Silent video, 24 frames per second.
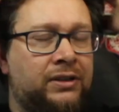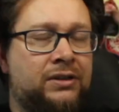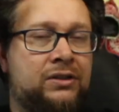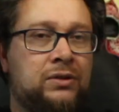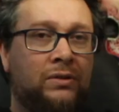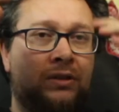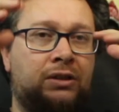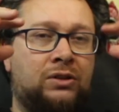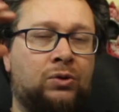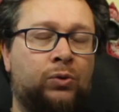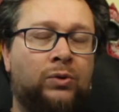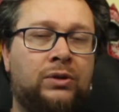So
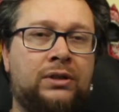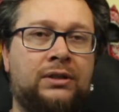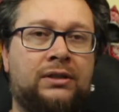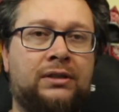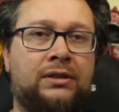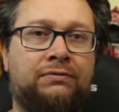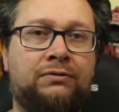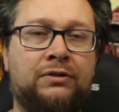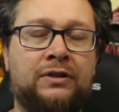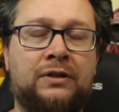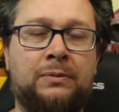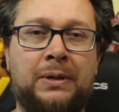there's all these
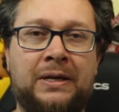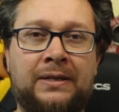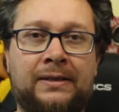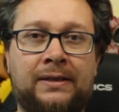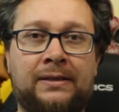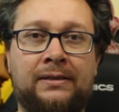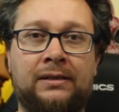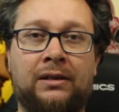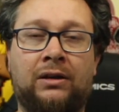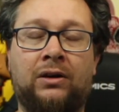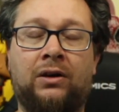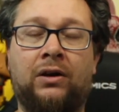different
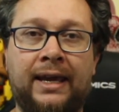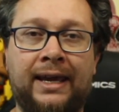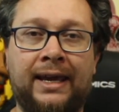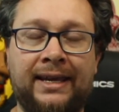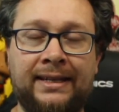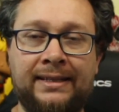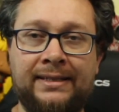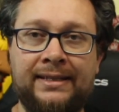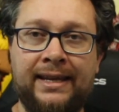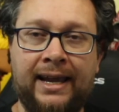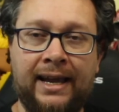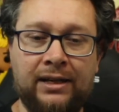species that are
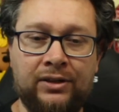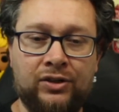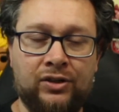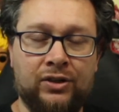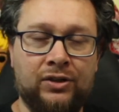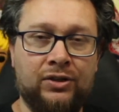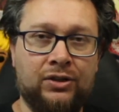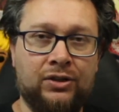intelligent.